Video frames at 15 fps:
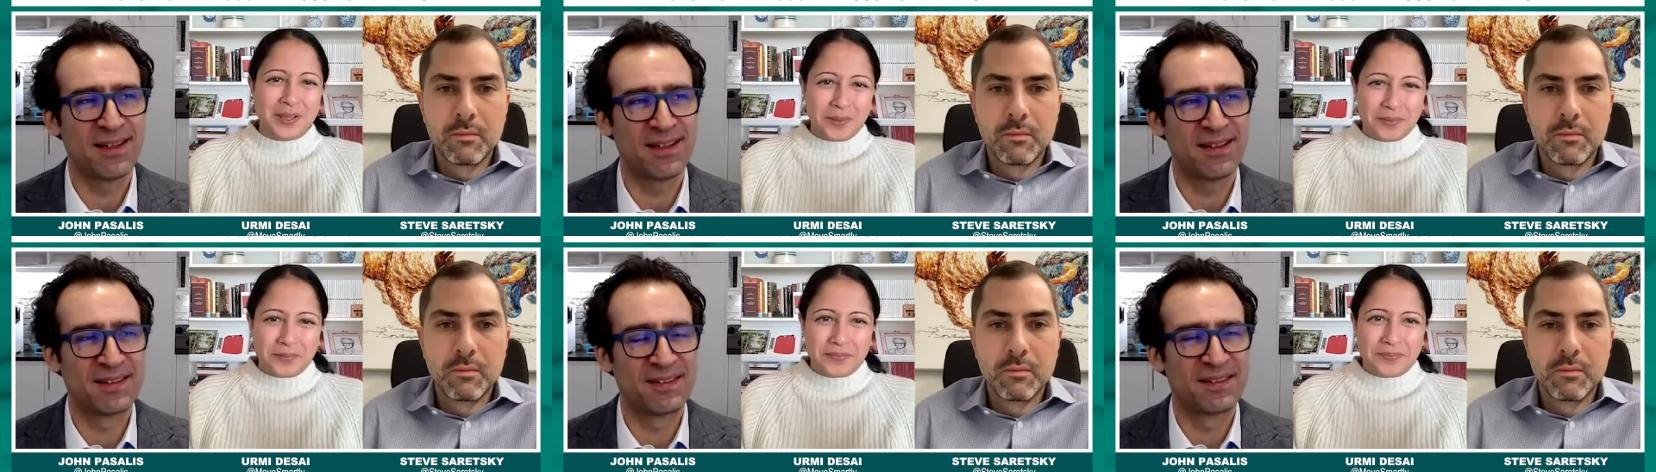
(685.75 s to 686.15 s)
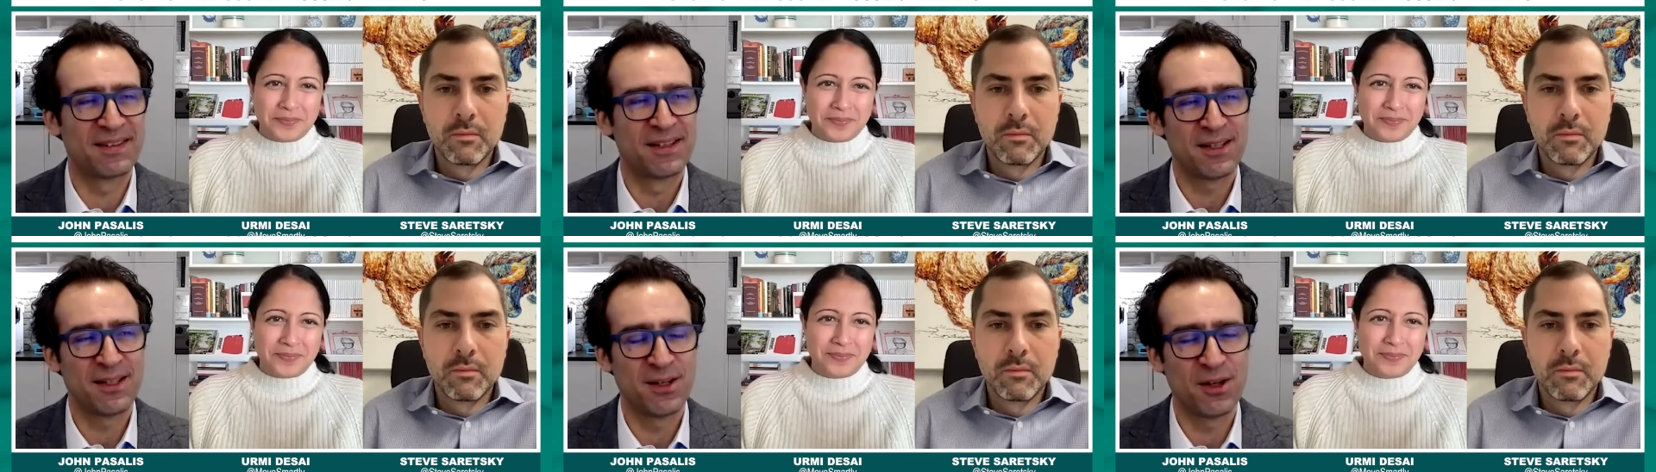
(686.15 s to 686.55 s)
Speaker 1: it's,
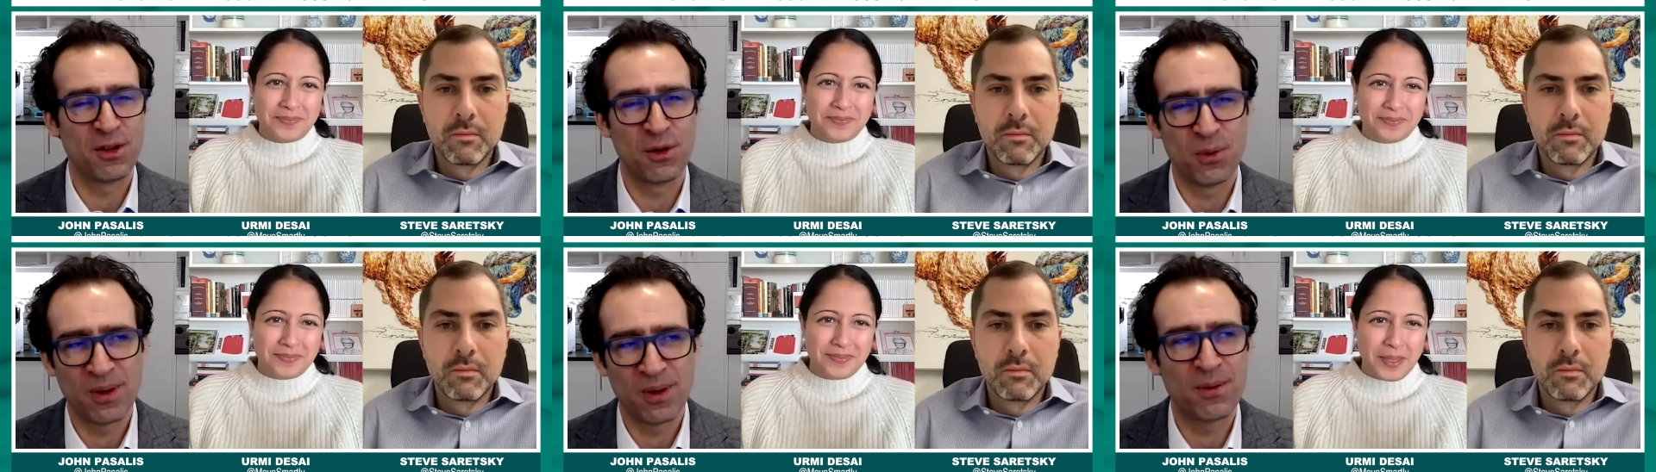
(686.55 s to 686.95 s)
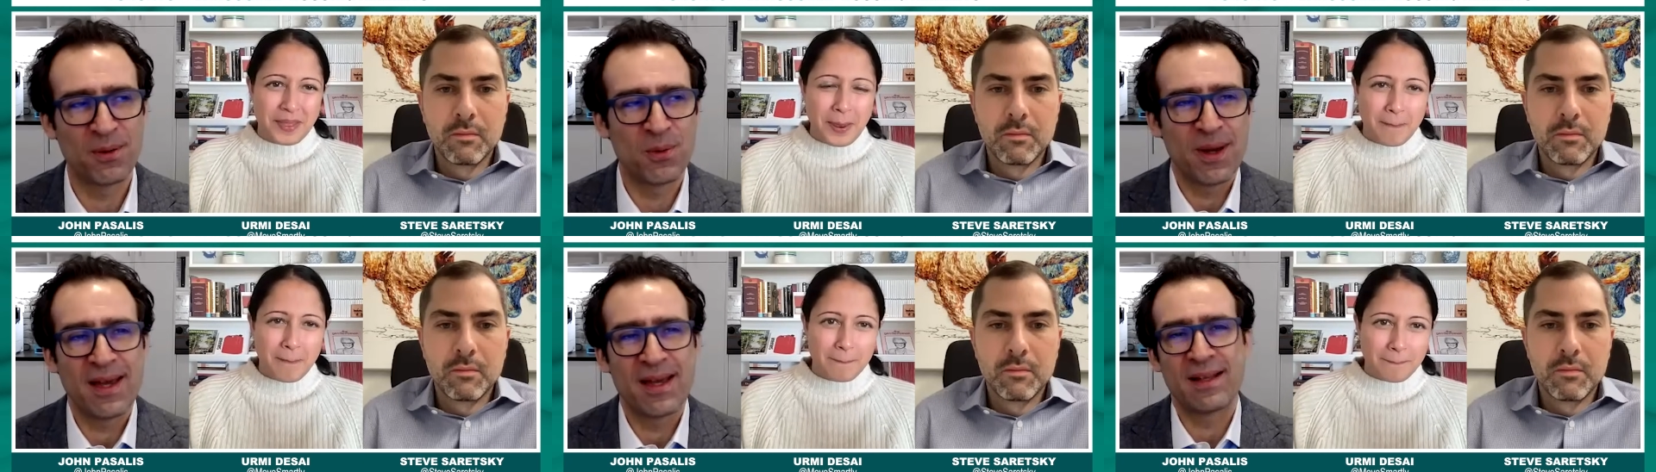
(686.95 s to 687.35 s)
you know, the, the
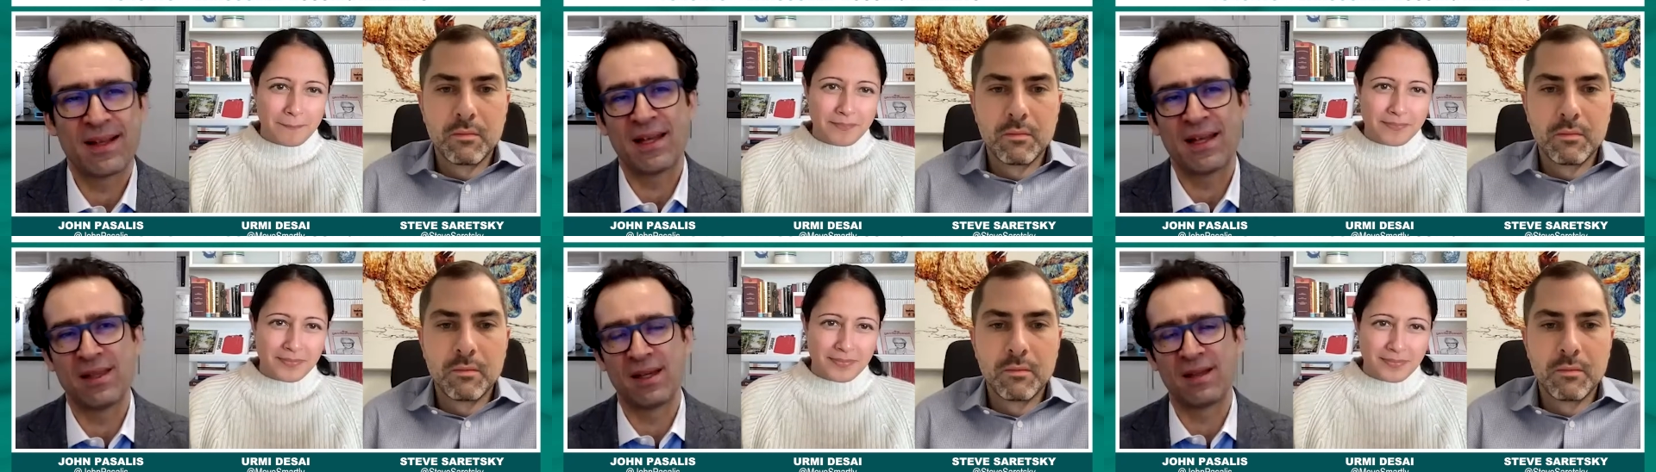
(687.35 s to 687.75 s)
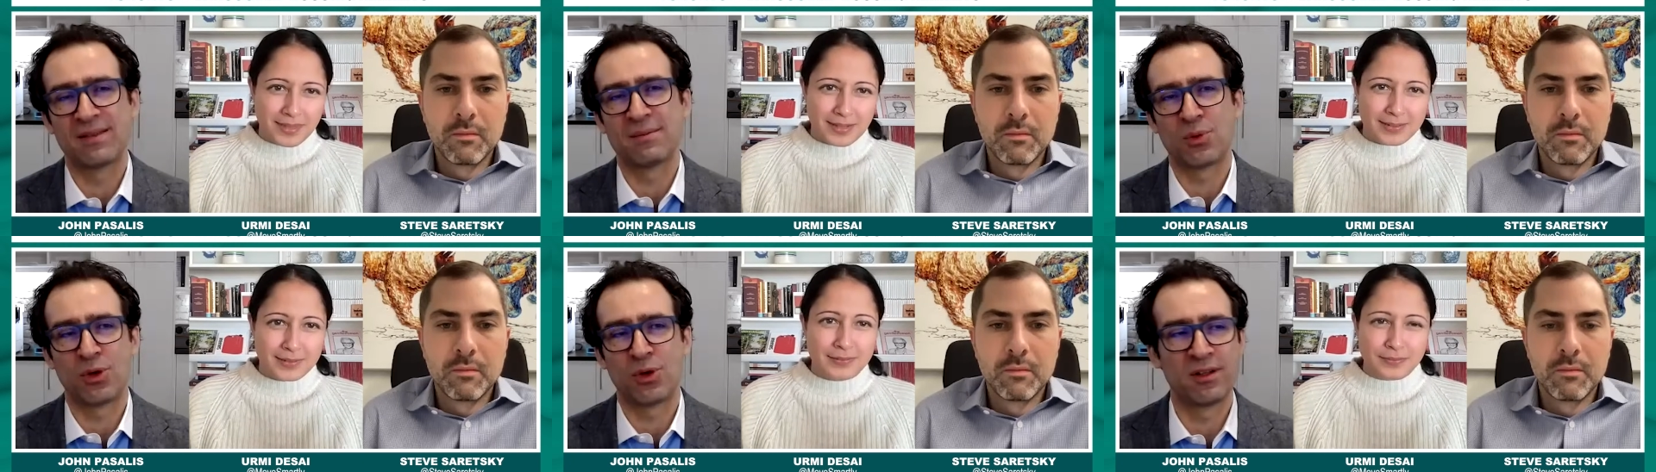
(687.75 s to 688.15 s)
way I think is
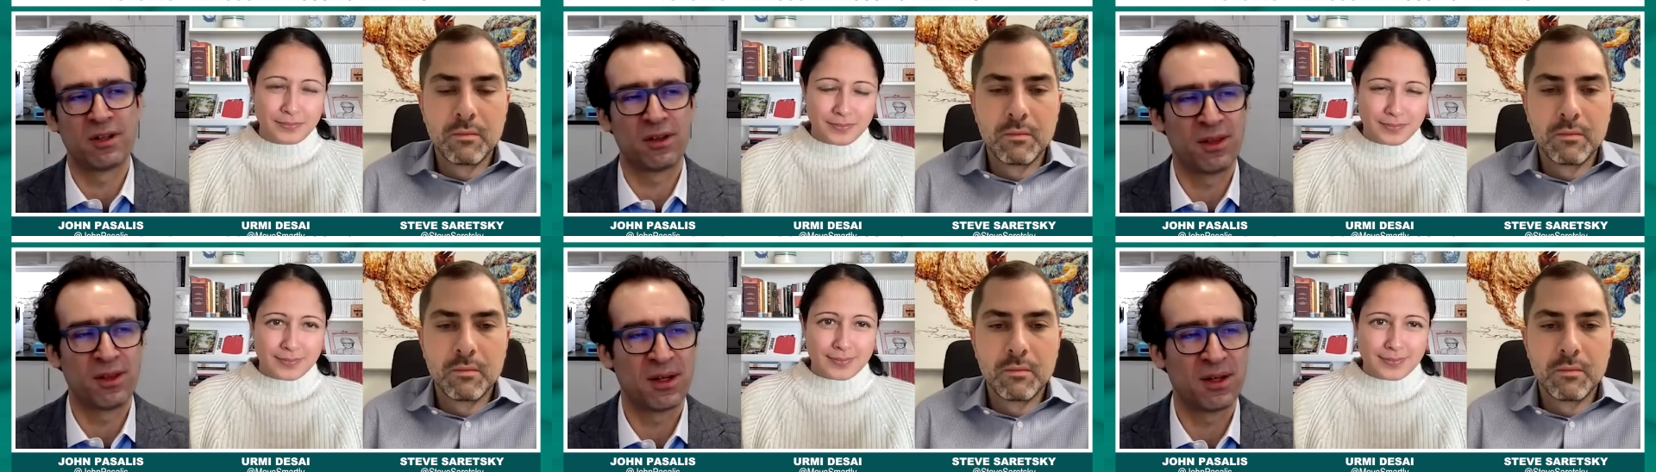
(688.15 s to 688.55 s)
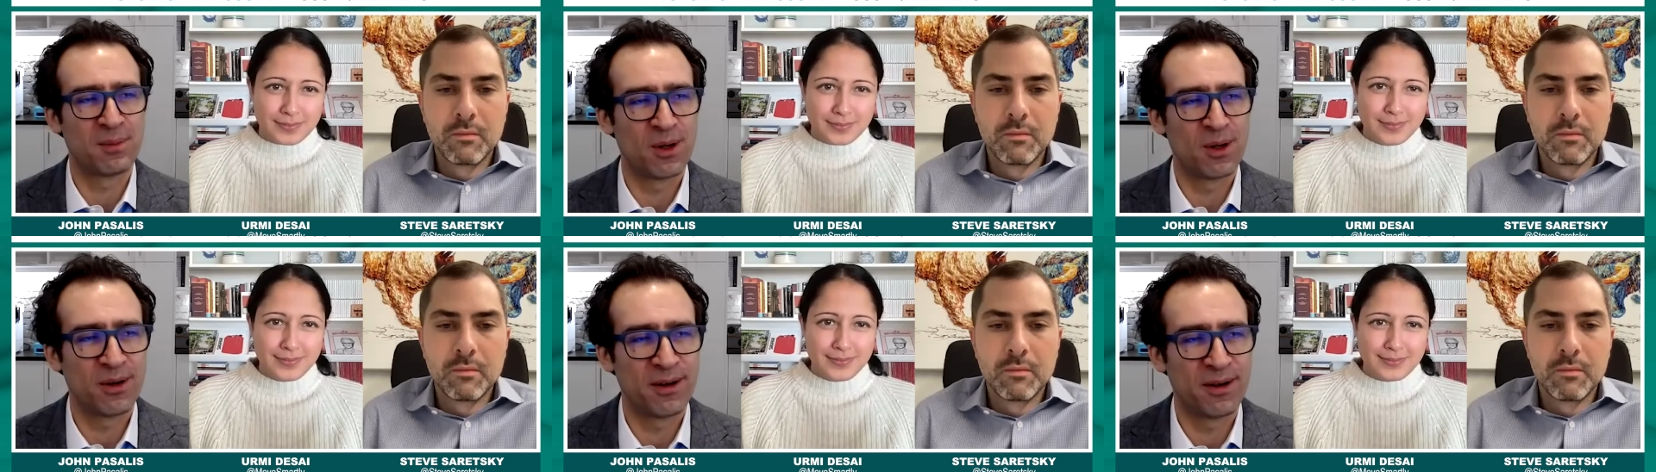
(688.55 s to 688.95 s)
important to think
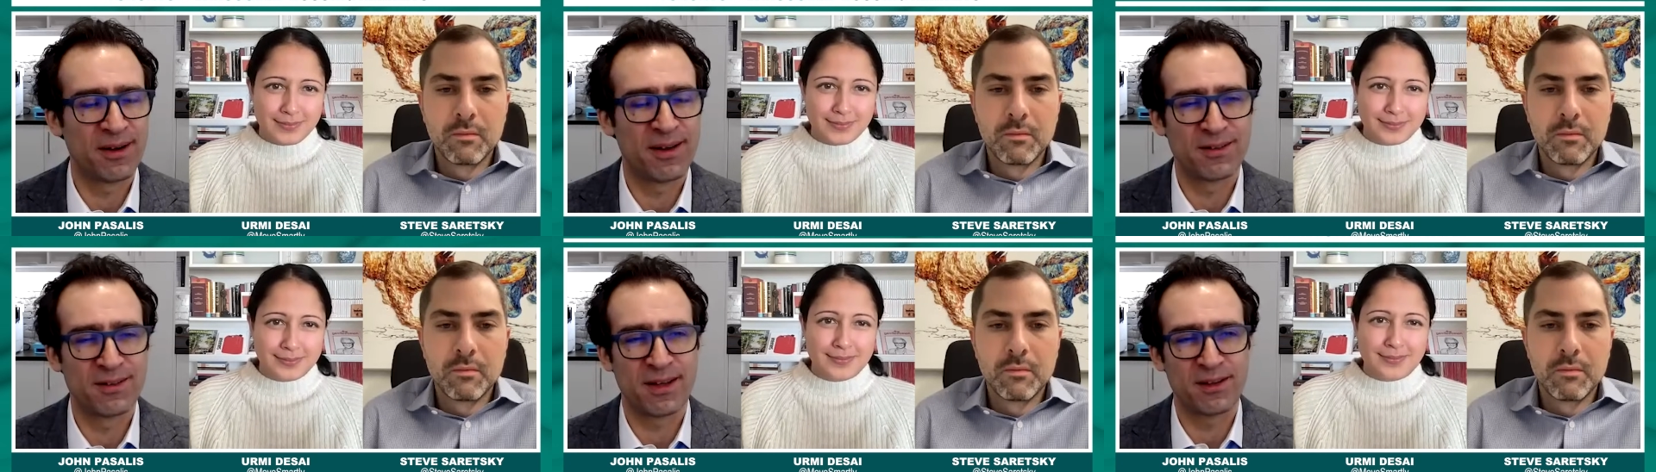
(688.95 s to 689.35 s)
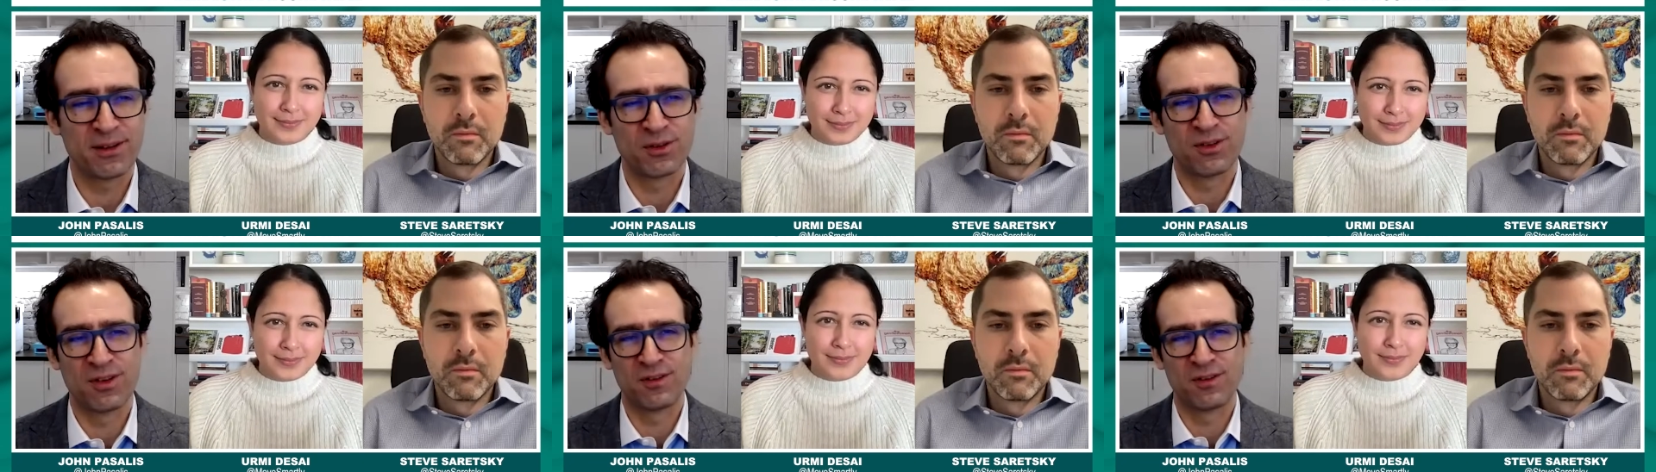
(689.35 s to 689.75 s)
about it is like there's
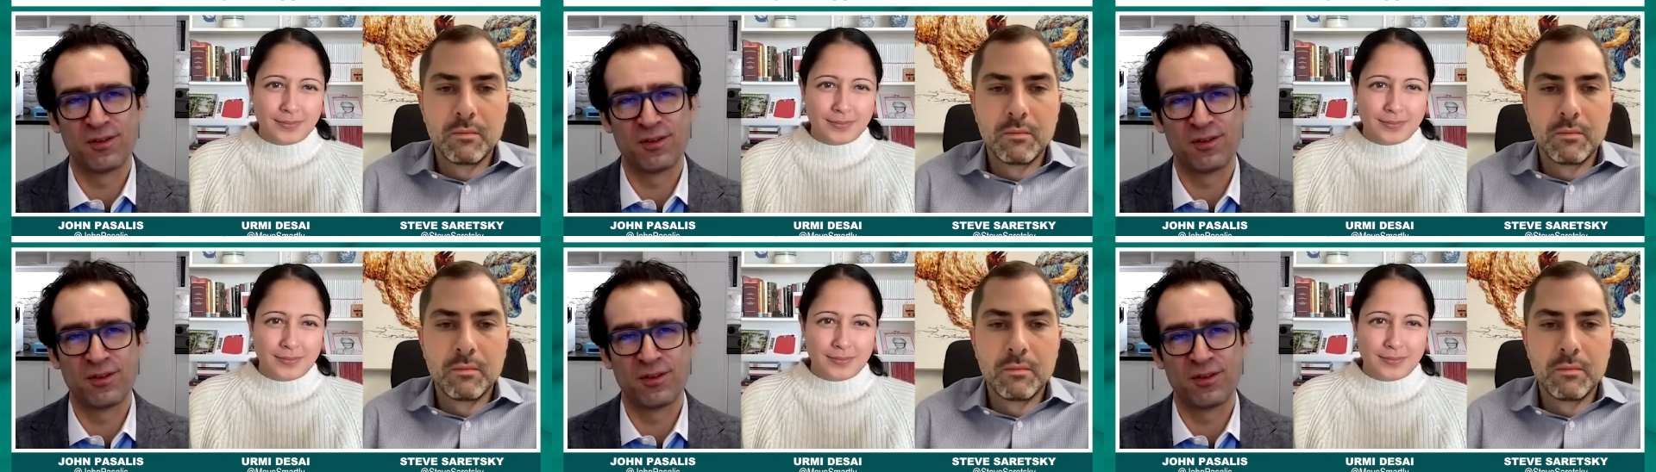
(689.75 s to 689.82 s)
this